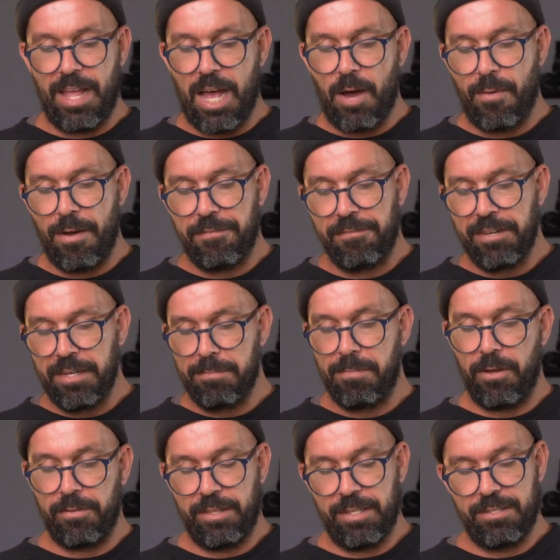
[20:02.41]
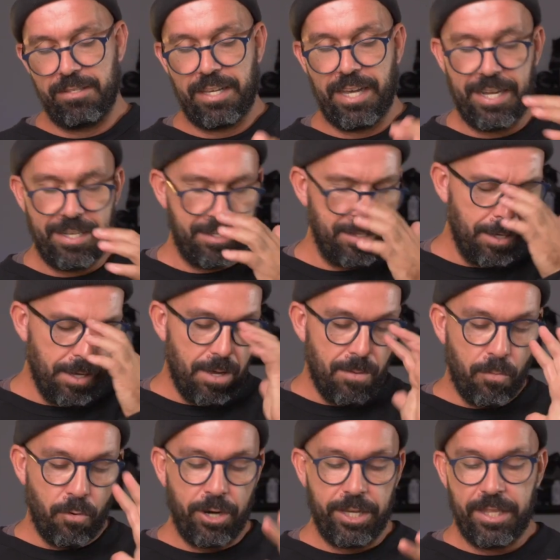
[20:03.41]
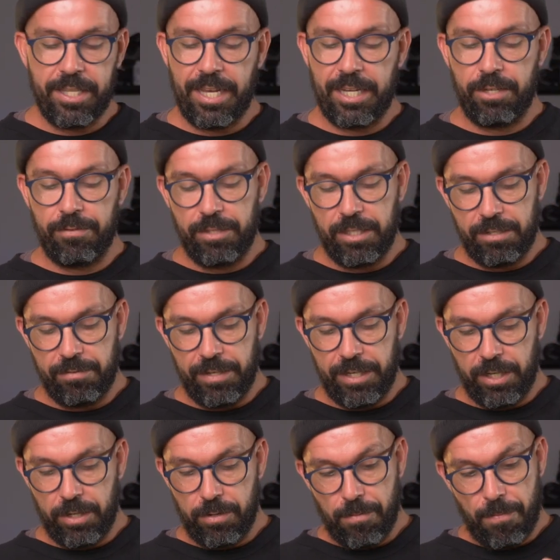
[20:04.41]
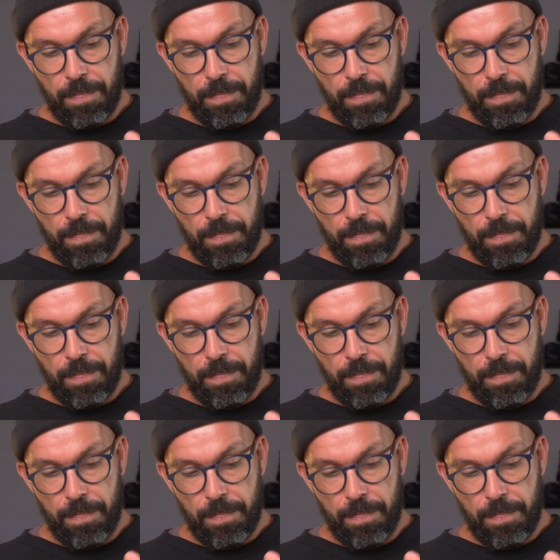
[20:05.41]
how I feel about these skates more at the end of this video.